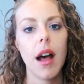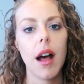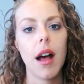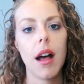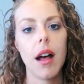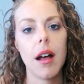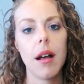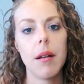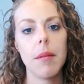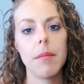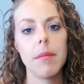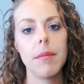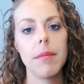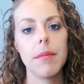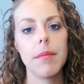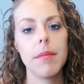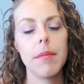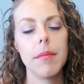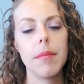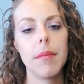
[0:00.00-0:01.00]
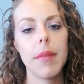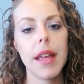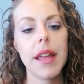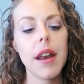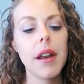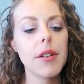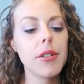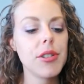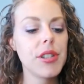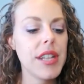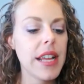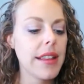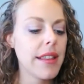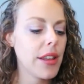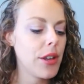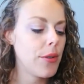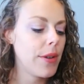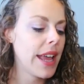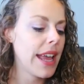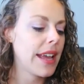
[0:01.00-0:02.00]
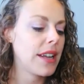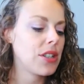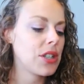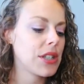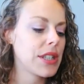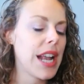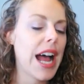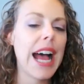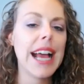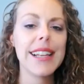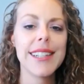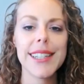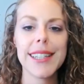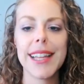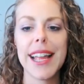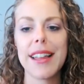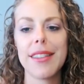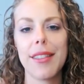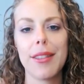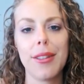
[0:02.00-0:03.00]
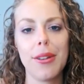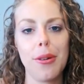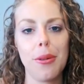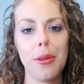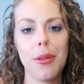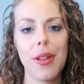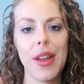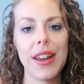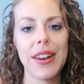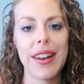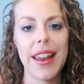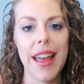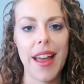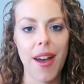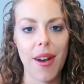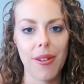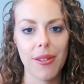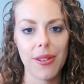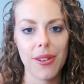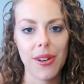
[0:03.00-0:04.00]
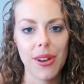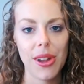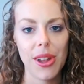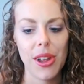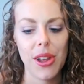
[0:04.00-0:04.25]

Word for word: Um, and understand that you can't just isolate the little thing down.